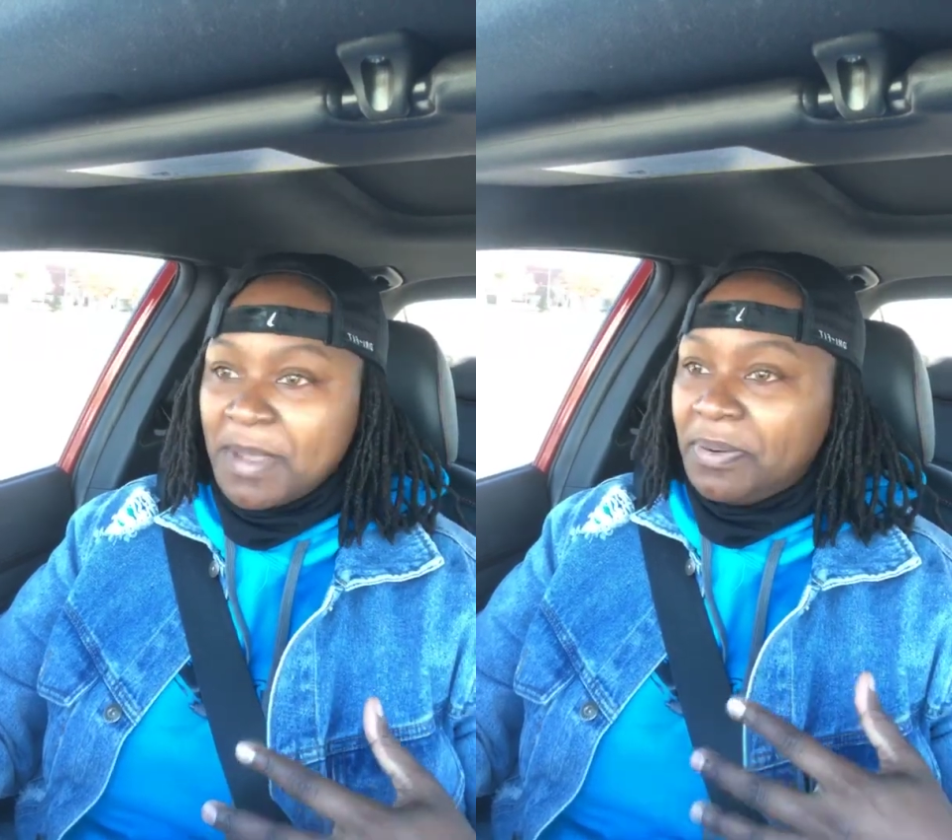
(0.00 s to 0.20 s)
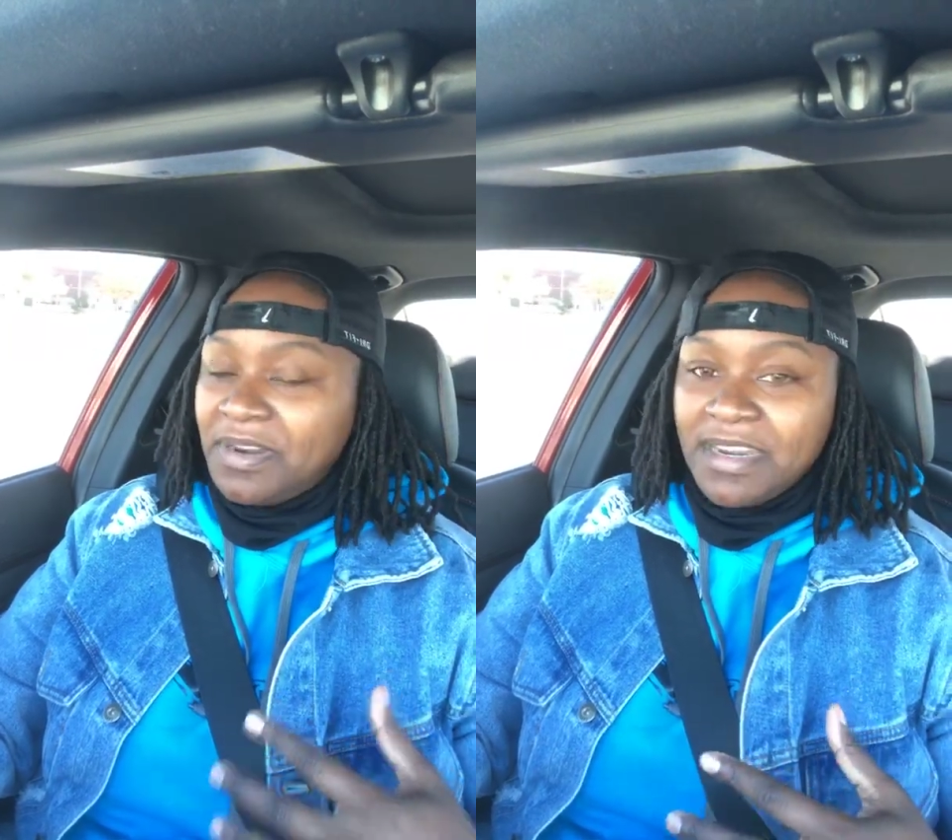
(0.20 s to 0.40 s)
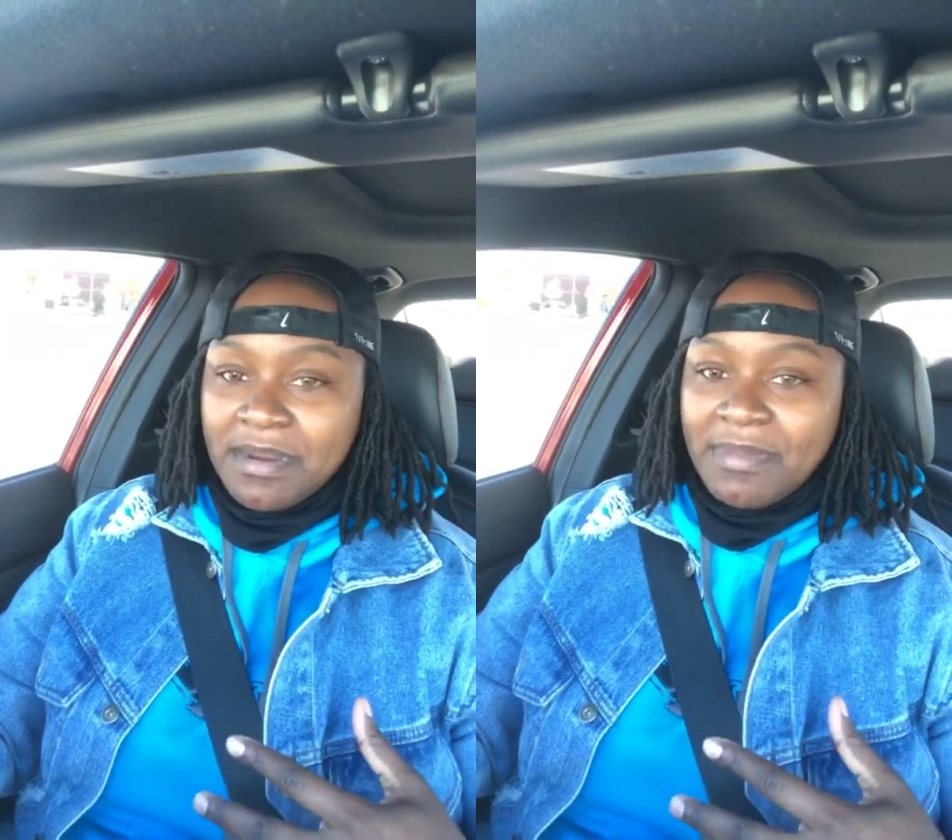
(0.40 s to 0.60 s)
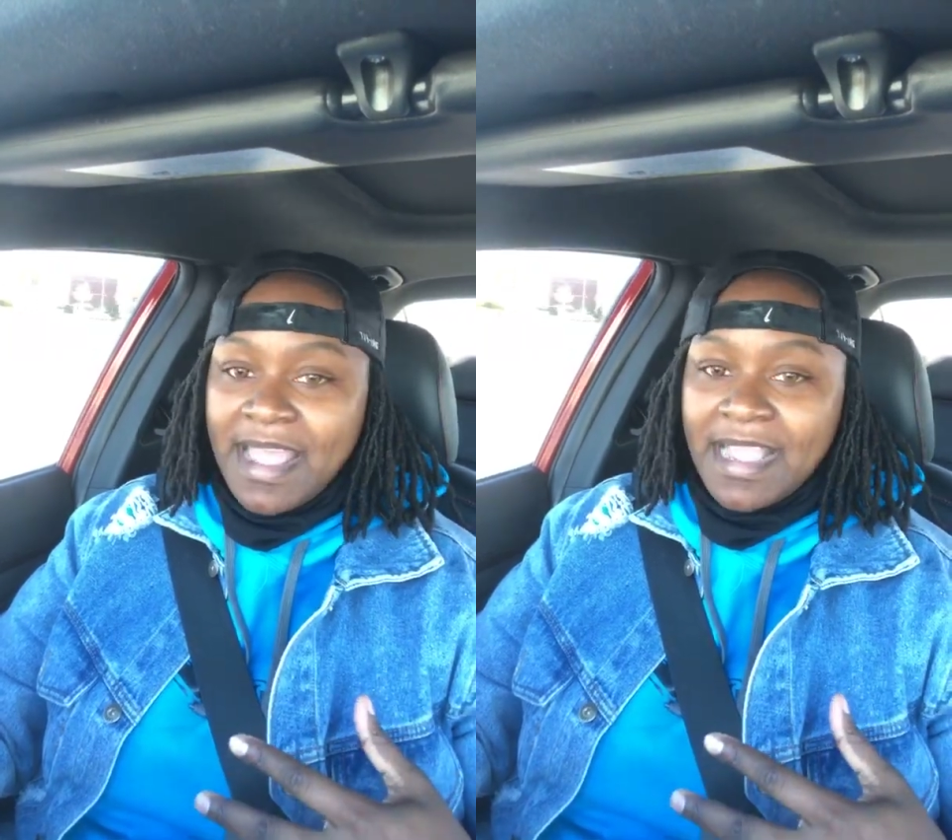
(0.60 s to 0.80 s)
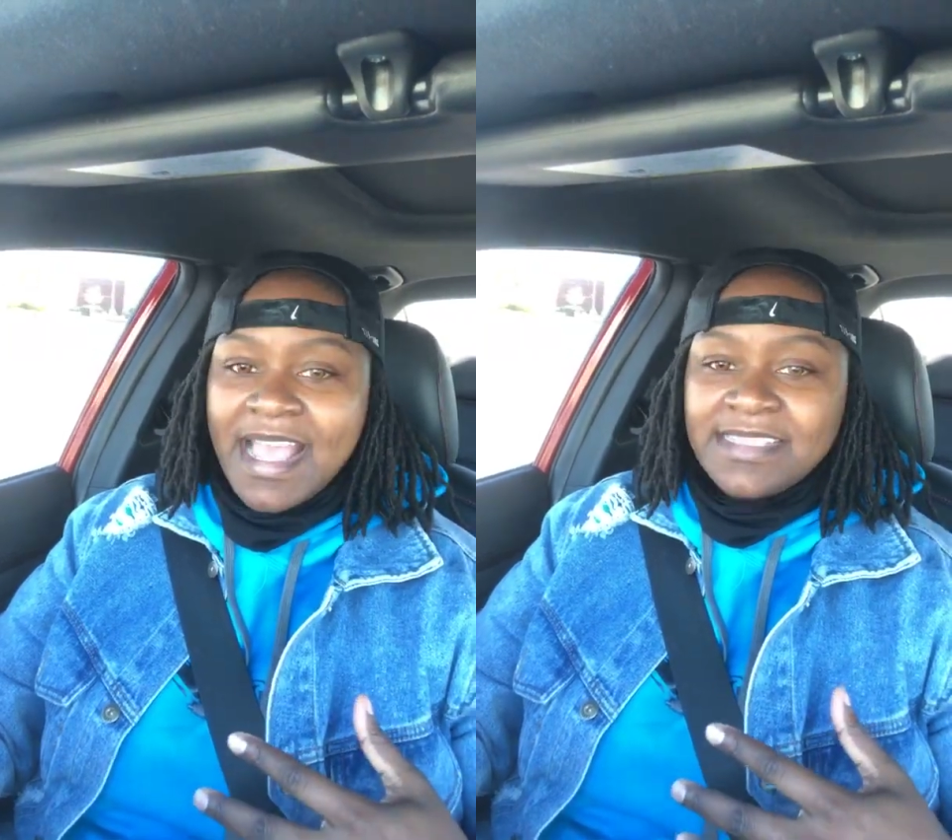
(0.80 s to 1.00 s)
They put it in a
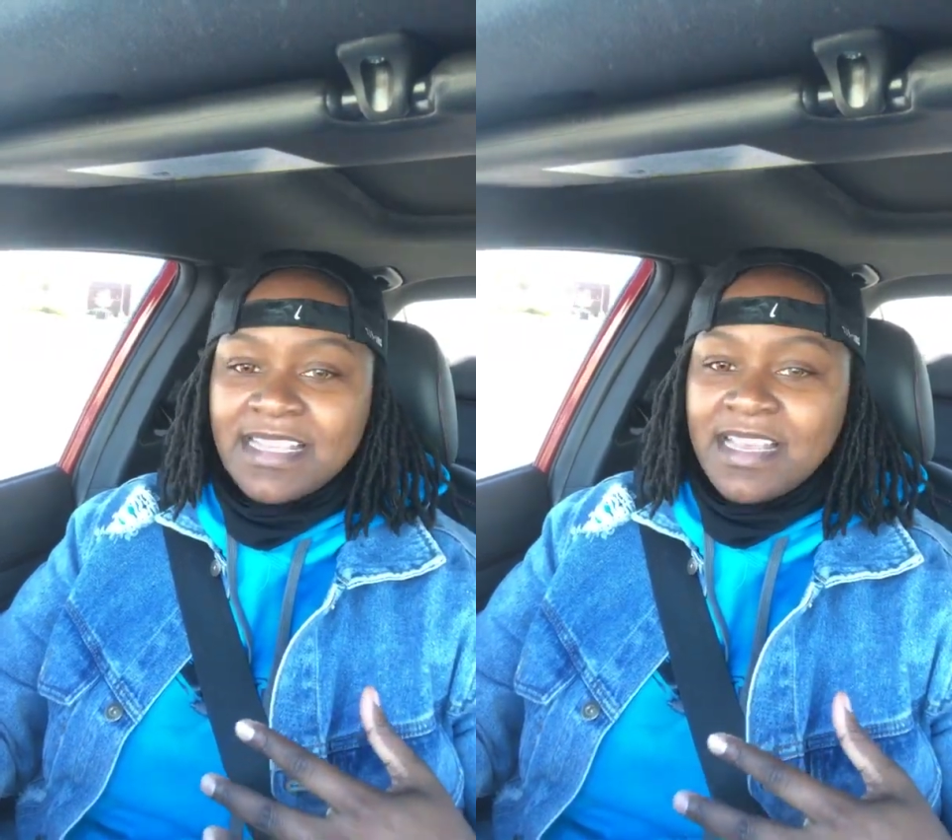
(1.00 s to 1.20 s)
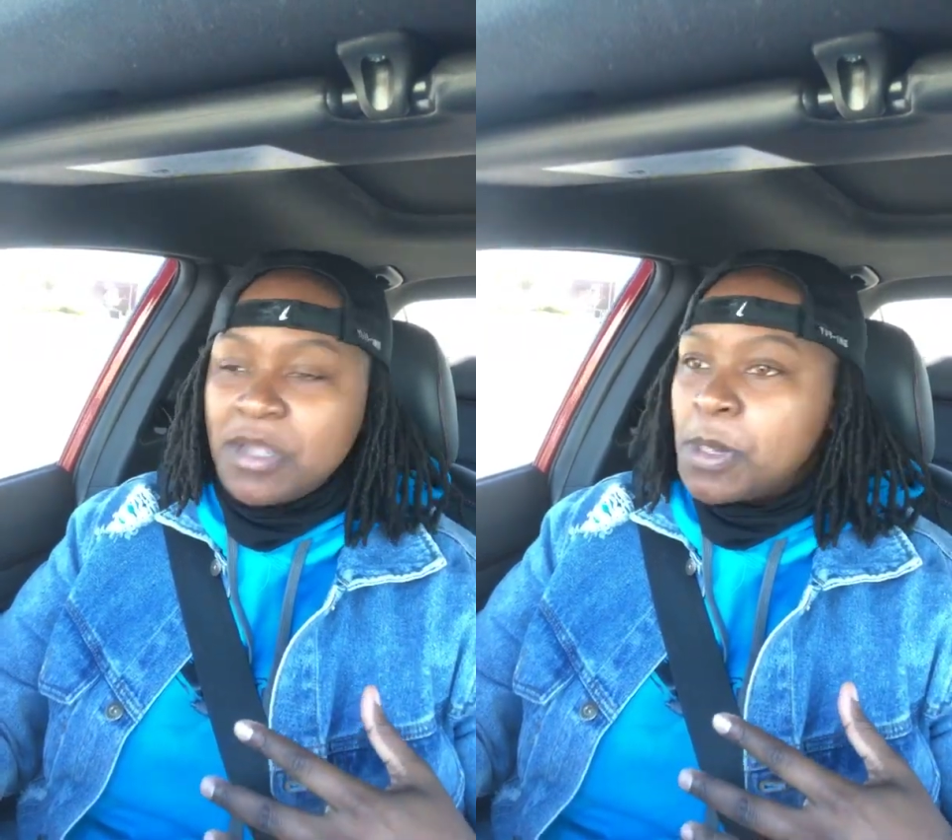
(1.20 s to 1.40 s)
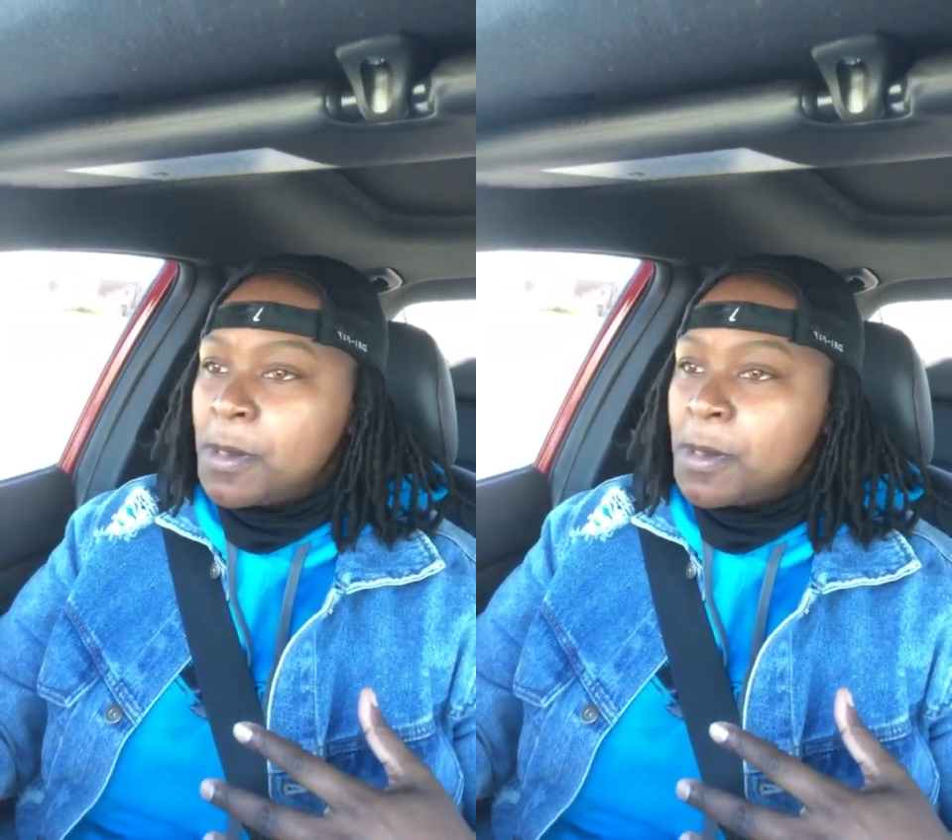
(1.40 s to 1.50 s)
bag. Hey, Tanya.